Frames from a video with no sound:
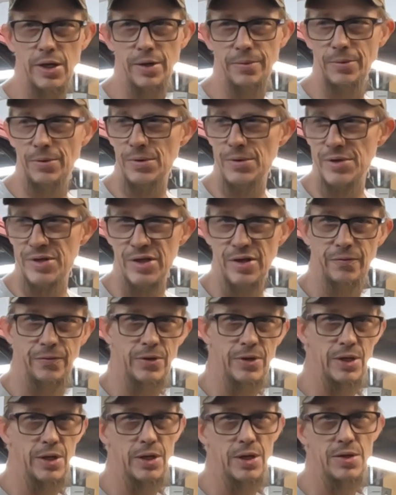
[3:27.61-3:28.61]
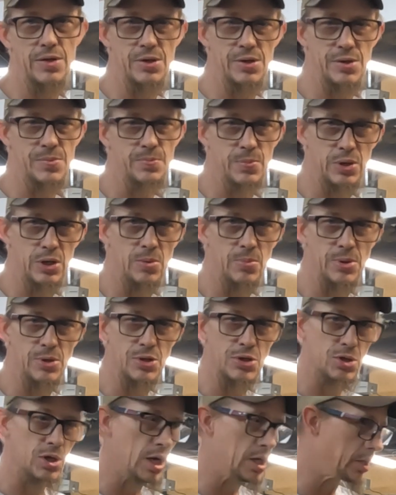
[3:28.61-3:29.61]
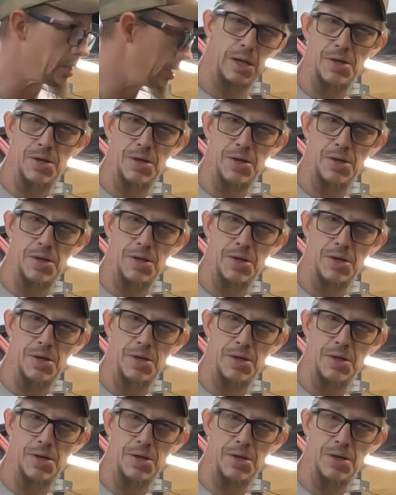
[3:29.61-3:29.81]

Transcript: and we'll see if we can get this put up in the truck,